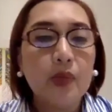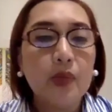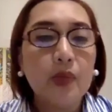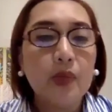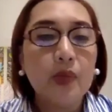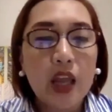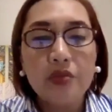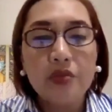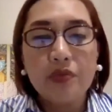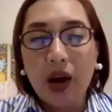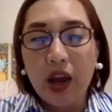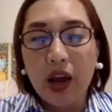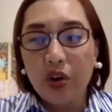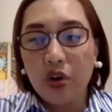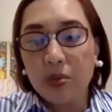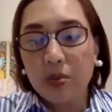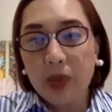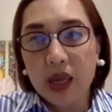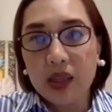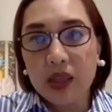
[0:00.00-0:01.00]

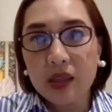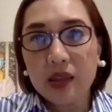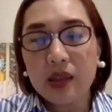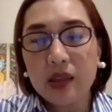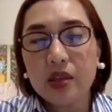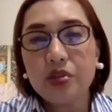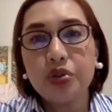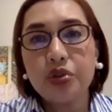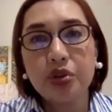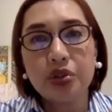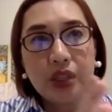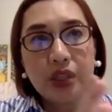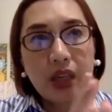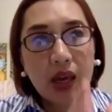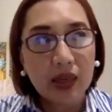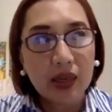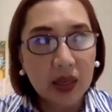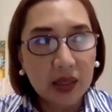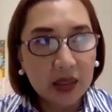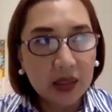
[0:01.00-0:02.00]
Environment,
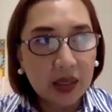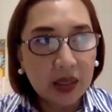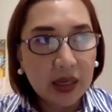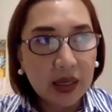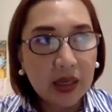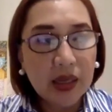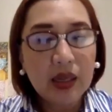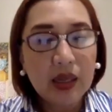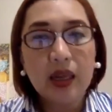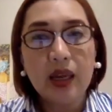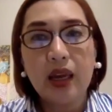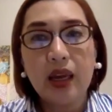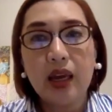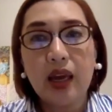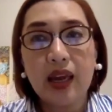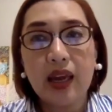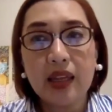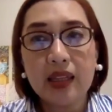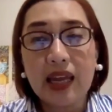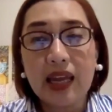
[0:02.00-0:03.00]
society,
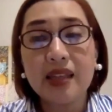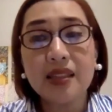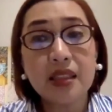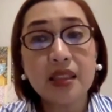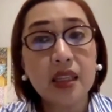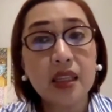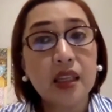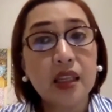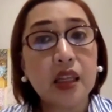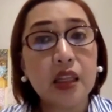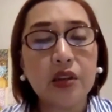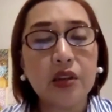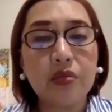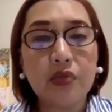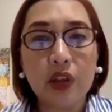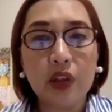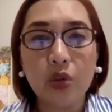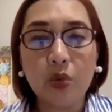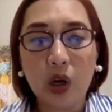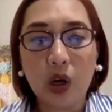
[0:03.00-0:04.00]
and as an
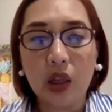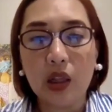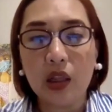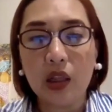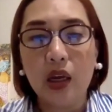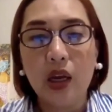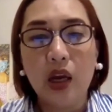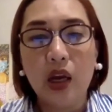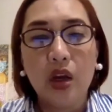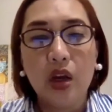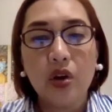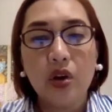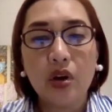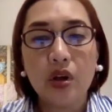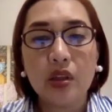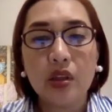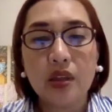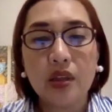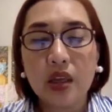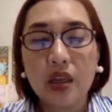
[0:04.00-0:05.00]
individual.
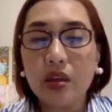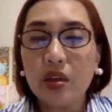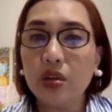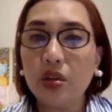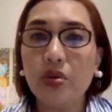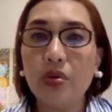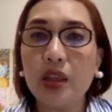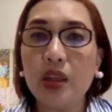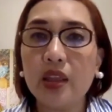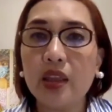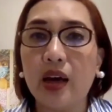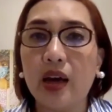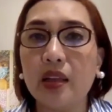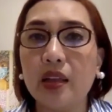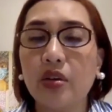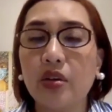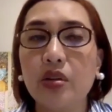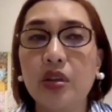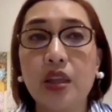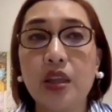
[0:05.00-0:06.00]
Continue doing that,
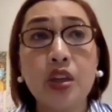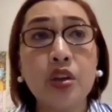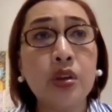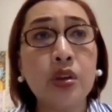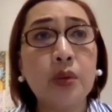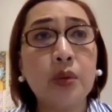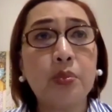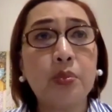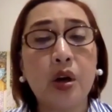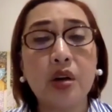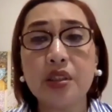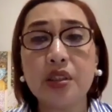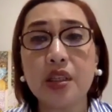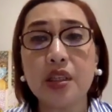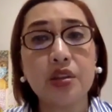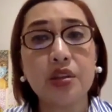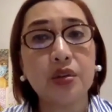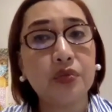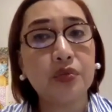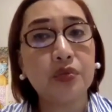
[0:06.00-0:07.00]
continue the
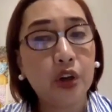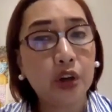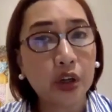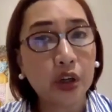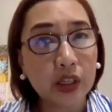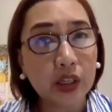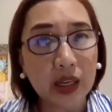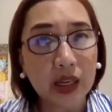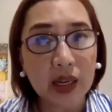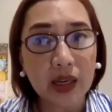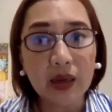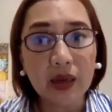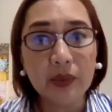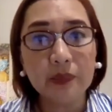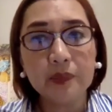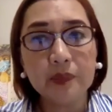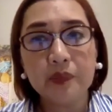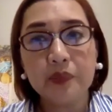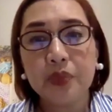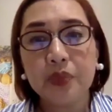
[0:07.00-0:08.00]
process of learning,
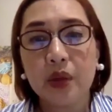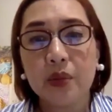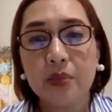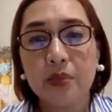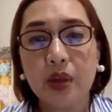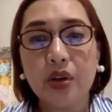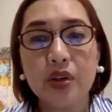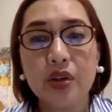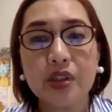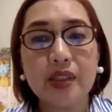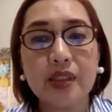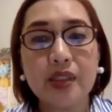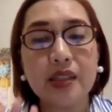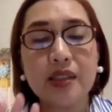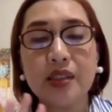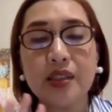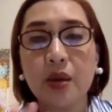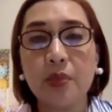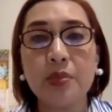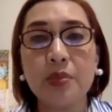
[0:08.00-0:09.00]
because
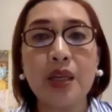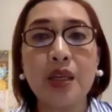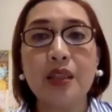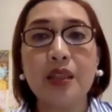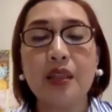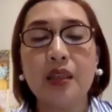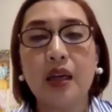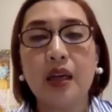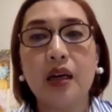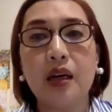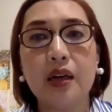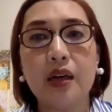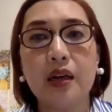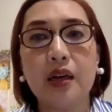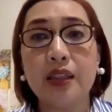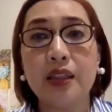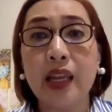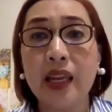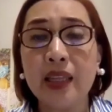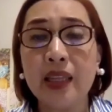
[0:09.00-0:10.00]
that's something
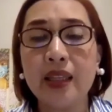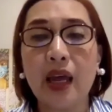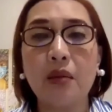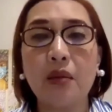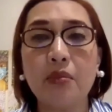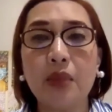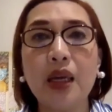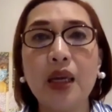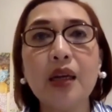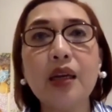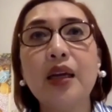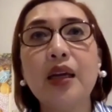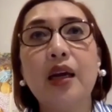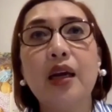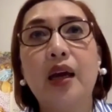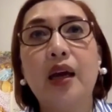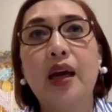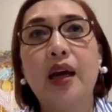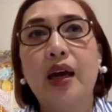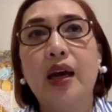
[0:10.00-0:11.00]
dynamic,
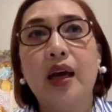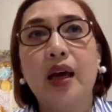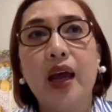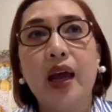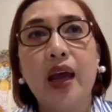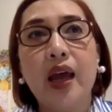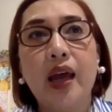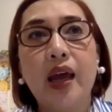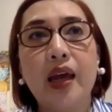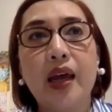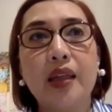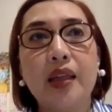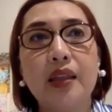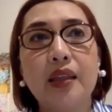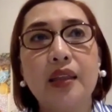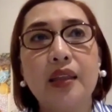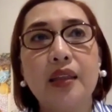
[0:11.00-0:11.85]
and